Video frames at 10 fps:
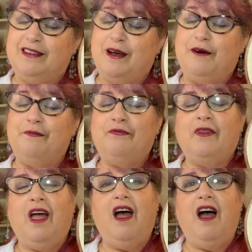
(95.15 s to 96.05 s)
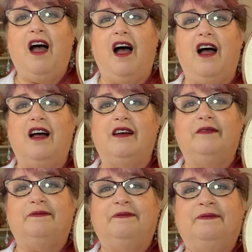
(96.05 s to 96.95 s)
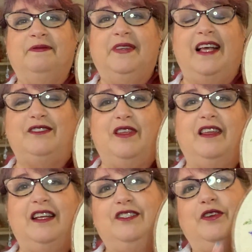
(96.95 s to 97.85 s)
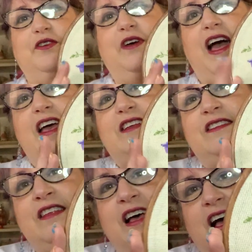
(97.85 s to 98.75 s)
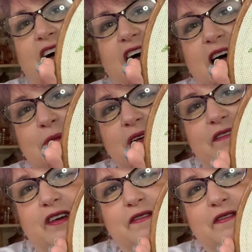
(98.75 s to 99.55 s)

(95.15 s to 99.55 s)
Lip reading: So yes, I thought I'd show you guys my very